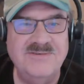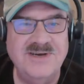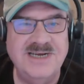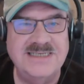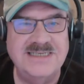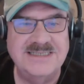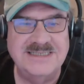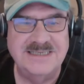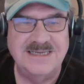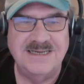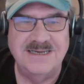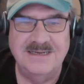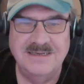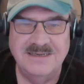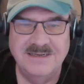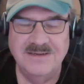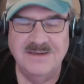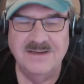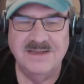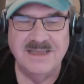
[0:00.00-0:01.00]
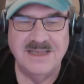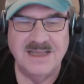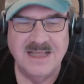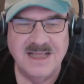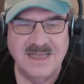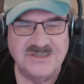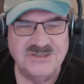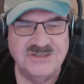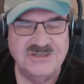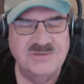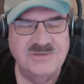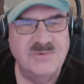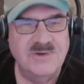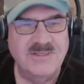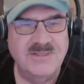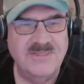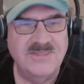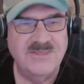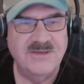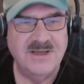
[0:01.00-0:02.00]
risk. Gosh, who would
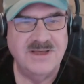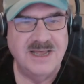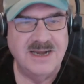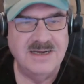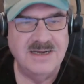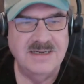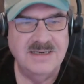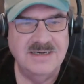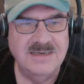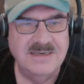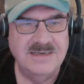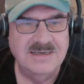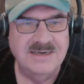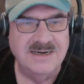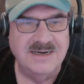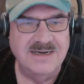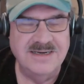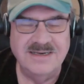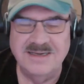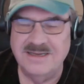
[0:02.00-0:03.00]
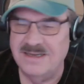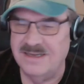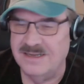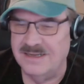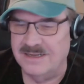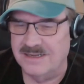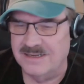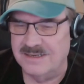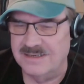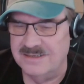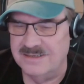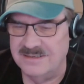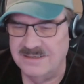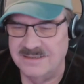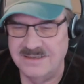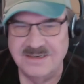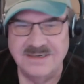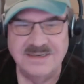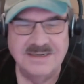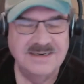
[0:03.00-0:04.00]
have imagine thought? that? Yeah, imagine yeah. that.
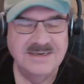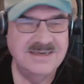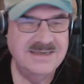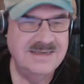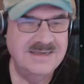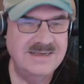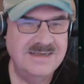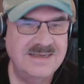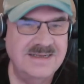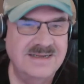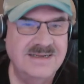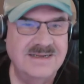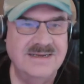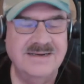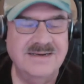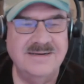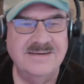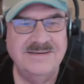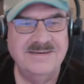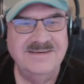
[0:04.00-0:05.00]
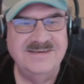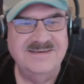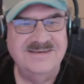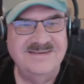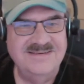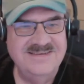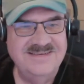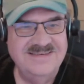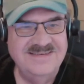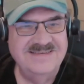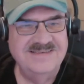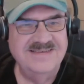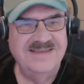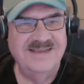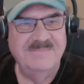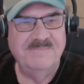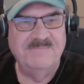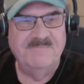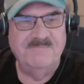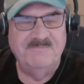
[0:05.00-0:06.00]
Well, you know, um,